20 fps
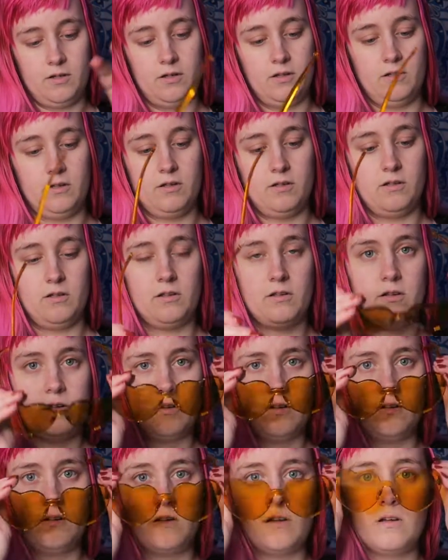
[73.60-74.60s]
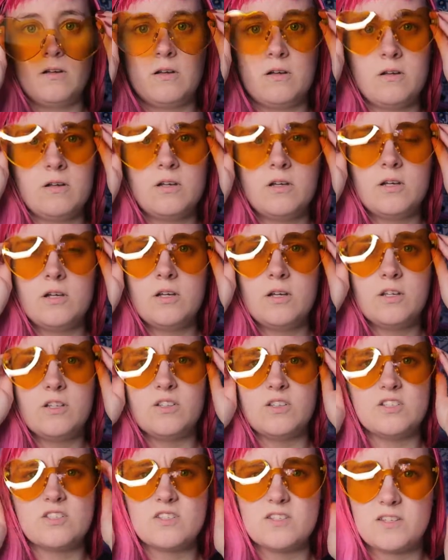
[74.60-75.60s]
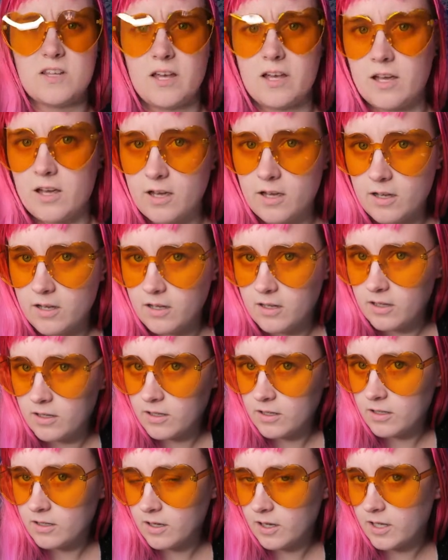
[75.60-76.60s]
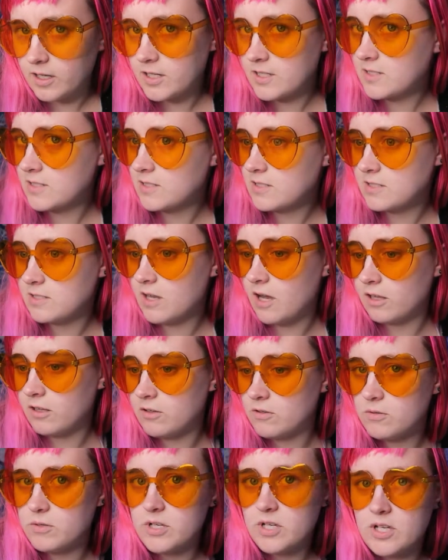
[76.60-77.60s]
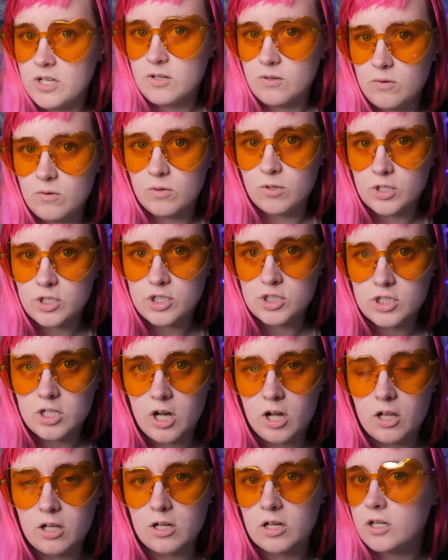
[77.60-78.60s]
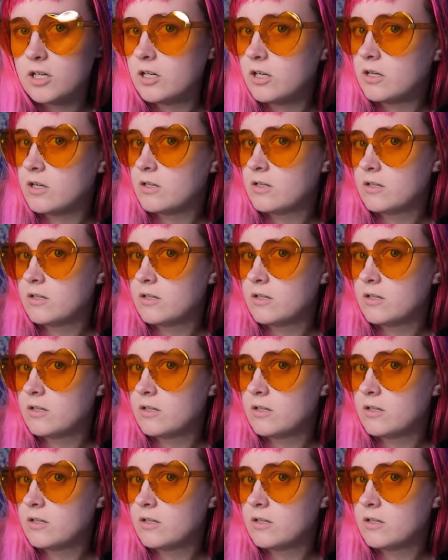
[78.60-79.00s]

And this is like I guess a yellowy orange color.